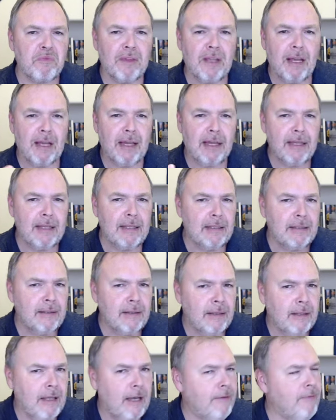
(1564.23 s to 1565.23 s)
I
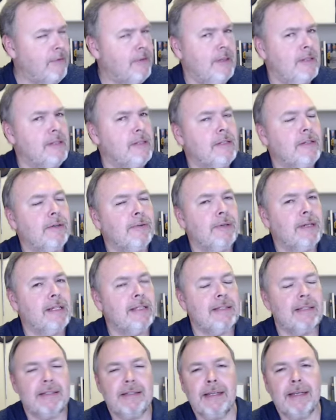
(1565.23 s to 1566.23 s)
left the
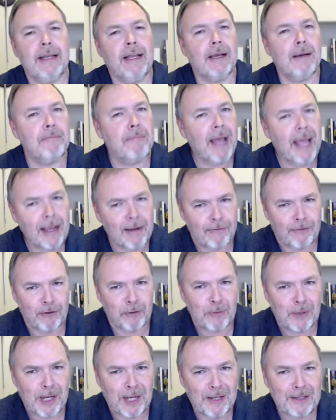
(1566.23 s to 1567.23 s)
series and didn't come back for a
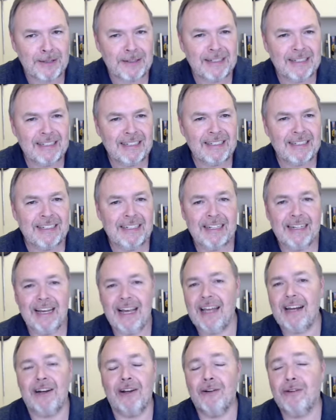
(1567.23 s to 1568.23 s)
while.
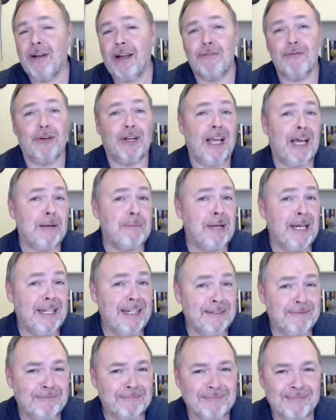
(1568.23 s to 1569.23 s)
I don't know, I forgot about
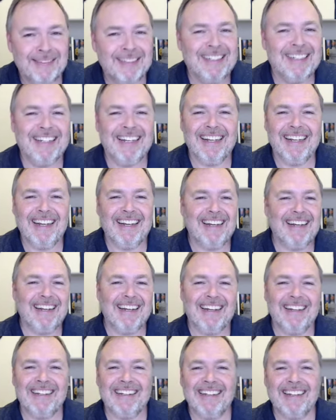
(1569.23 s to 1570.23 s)
it. Uh,
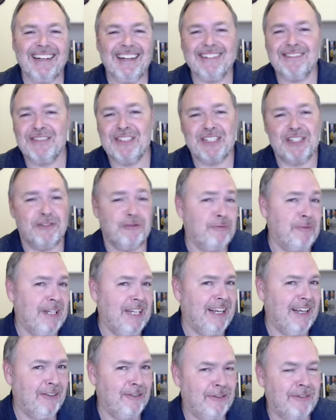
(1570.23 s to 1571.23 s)
I was just
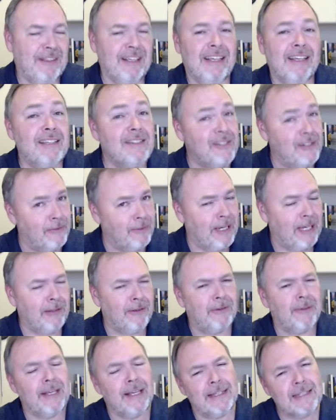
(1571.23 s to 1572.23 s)
reading other things, doing
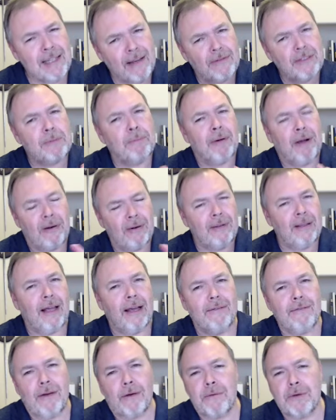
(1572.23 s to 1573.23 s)
other things. That was a part of
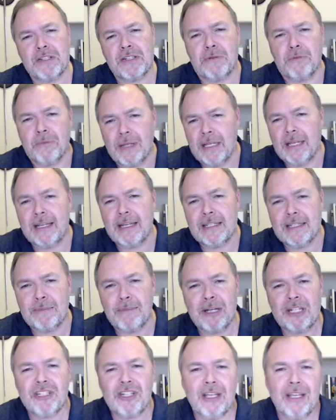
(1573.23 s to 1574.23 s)
life. I wasn't reading as
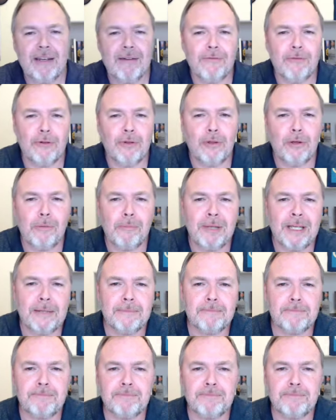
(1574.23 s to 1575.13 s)
much again for a little bit.